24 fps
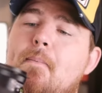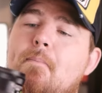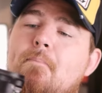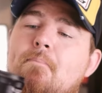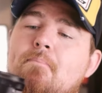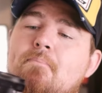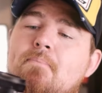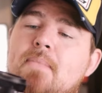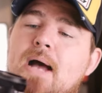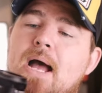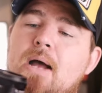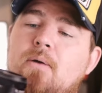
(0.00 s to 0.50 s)

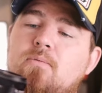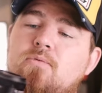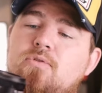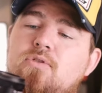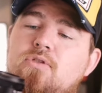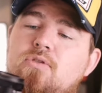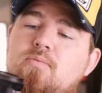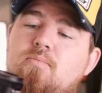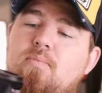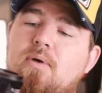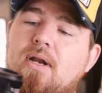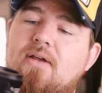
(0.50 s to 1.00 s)

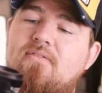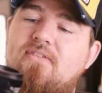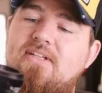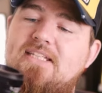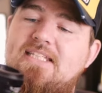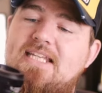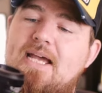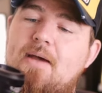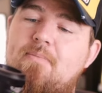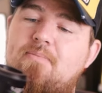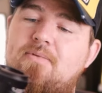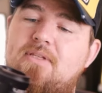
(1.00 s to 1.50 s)
mount, but I've
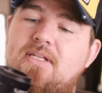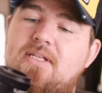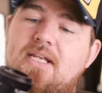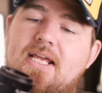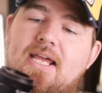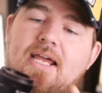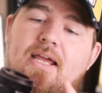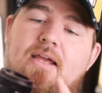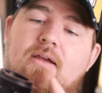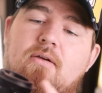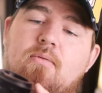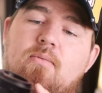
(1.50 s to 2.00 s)
adapted
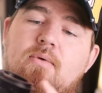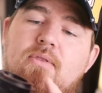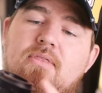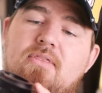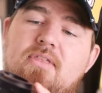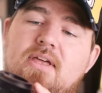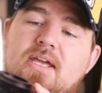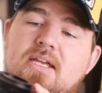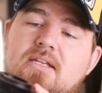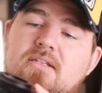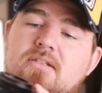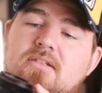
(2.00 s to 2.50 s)
it with
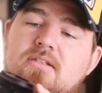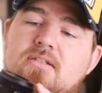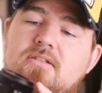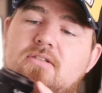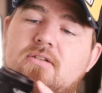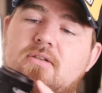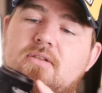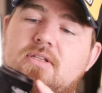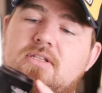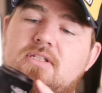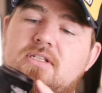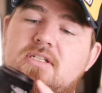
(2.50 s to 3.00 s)
this,
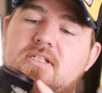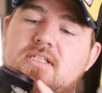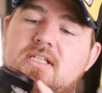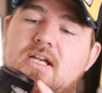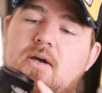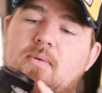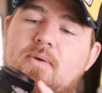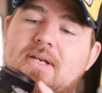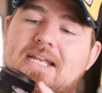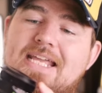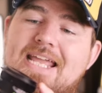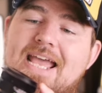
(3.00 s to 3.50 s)
so this is
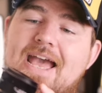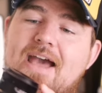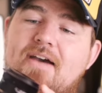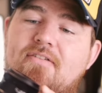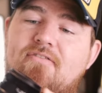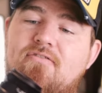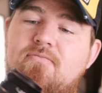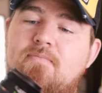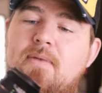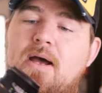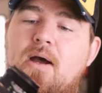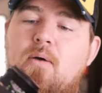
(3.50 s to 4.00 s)
now an
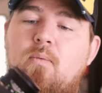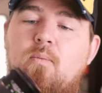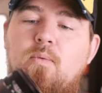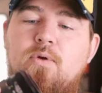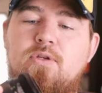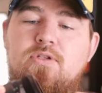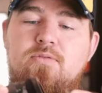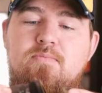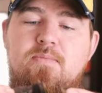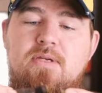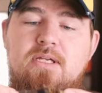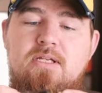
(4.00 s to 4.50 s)
EF mount,
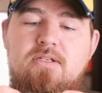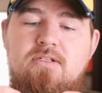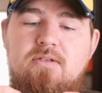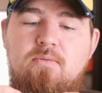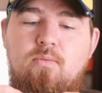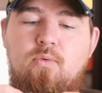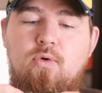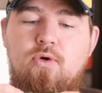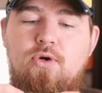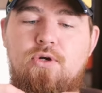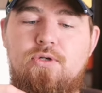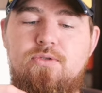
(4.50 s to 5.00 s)
which means it
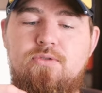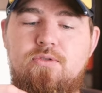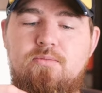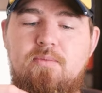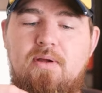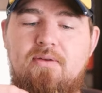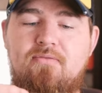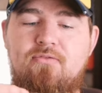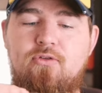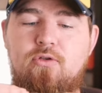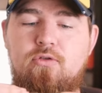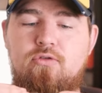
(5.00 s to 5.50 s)
works with
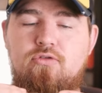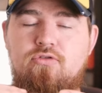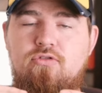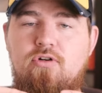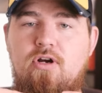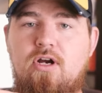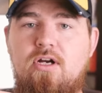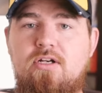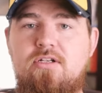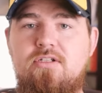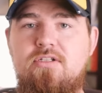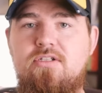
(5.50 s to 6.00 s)
my
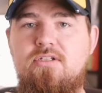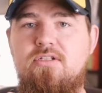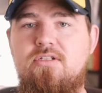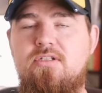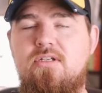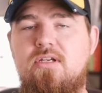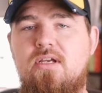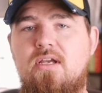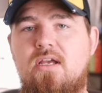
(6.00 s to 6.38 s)
Viltrox